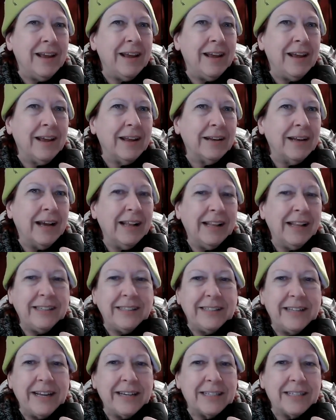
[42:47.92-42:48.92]
And I like
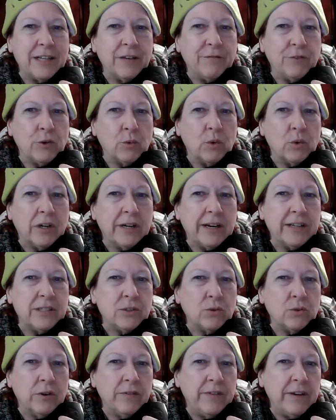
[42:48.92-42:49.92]
to take stuff to work. I
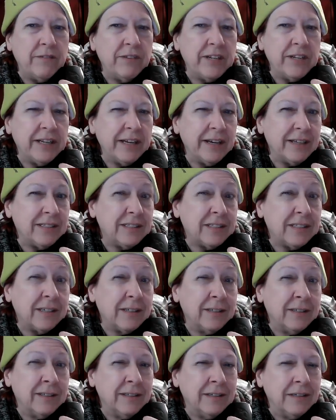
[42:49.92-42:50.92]
sort of have a desk
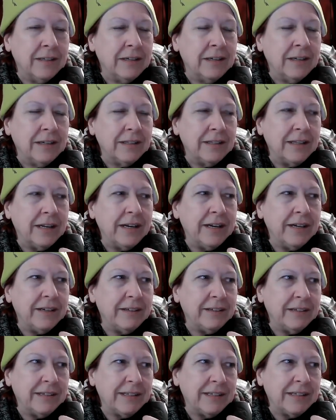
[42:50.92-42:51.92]
that I
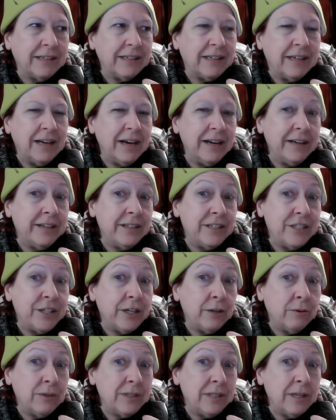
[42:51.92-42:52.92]
kind of
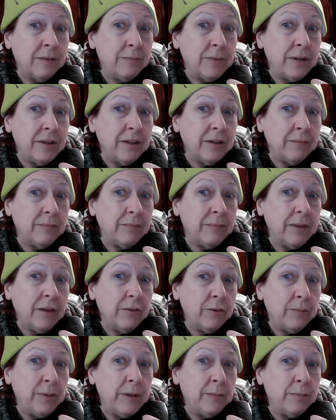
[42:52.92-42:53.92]
share with some
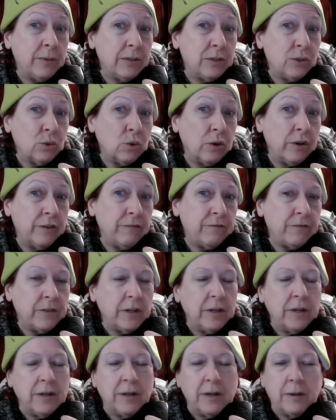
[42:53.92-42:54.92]
other people, sort of,
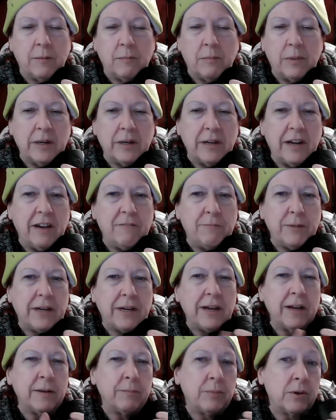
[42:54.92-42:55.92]
but I've been
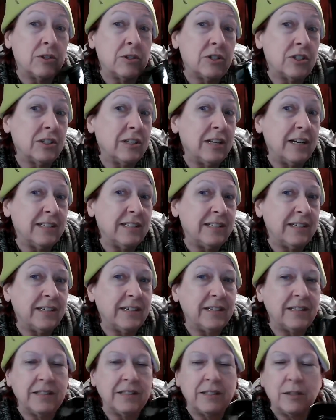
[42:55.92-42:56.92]
kind of personalizing
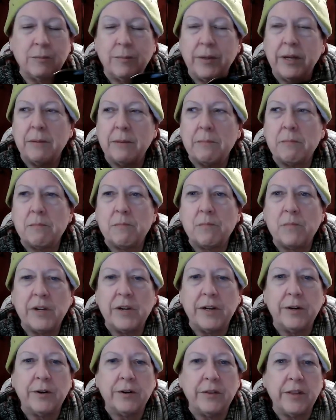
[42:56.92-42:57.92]
it a little bit
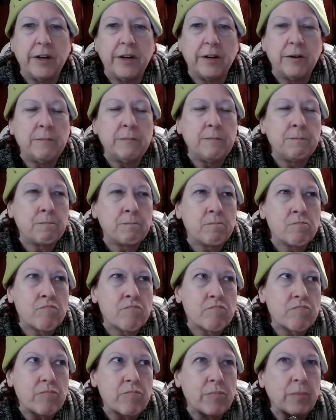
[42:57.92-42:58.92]
here and there.
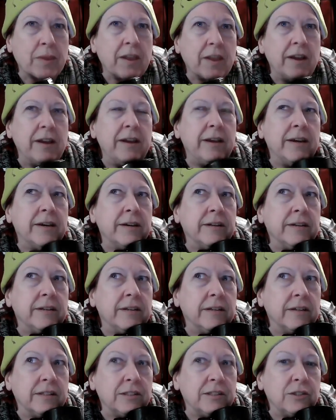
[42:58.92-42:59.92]

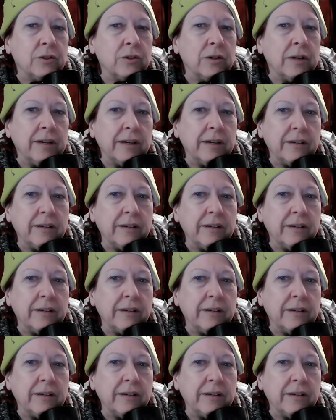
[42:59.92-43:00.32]
And so